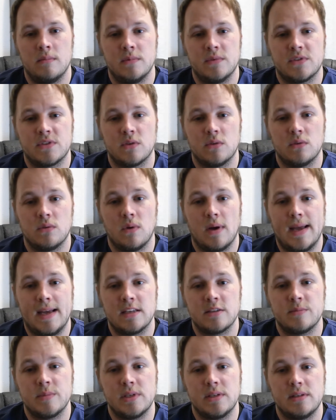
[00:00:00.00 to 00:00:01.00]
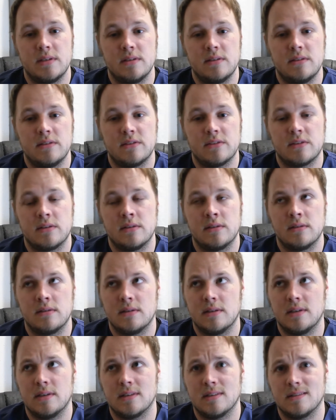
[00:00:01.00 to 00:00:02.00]
So asthma is
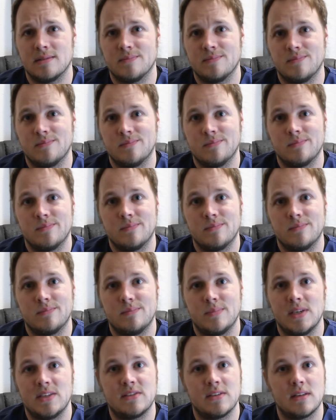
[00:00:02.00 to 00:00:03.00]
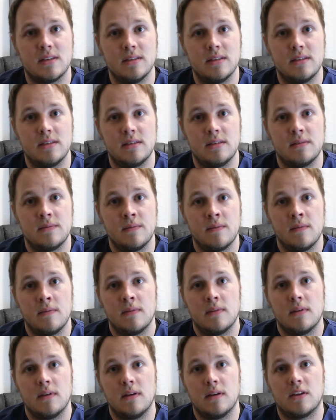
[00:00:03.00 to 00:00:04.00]
basically
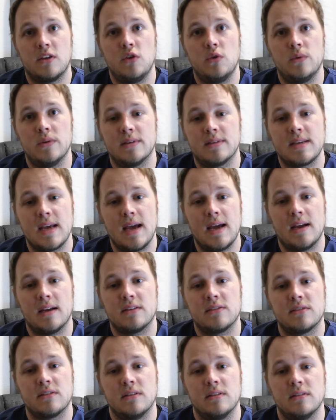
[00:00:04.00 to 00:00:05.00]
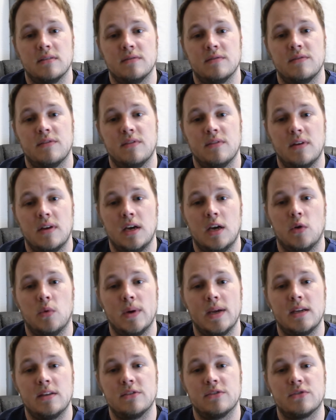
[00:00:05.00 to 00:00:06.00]
acute attacks of airway
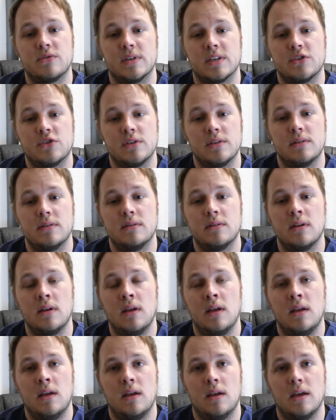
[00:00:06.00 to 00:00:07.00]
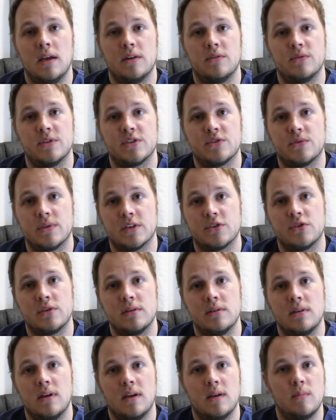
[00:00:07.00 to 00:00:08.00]
constriction and
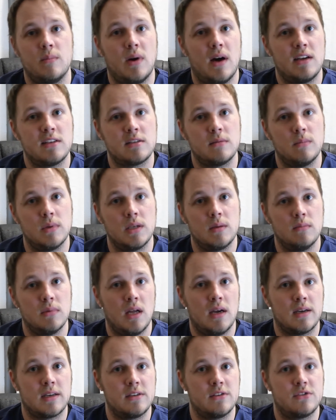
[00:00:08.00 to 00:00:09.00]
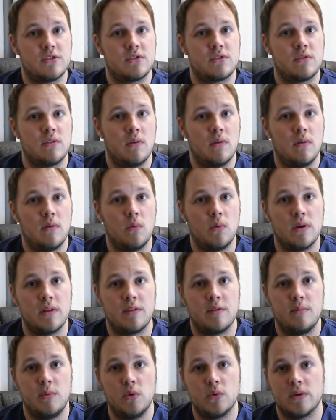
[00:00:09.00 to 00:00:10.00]
restriction and possibly blockage
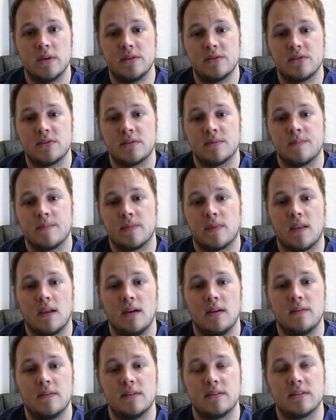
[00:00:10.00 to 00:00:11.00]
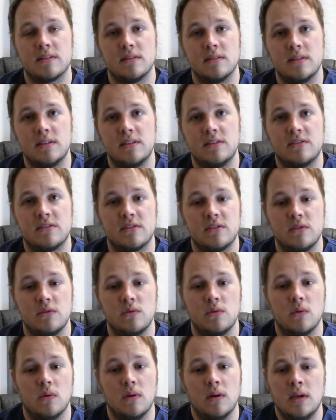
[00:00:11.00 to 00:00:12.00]
with mucus, and this leads
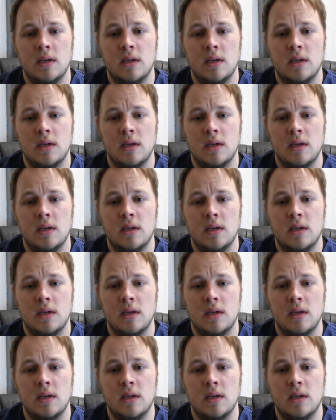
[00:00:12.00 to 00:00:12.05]
to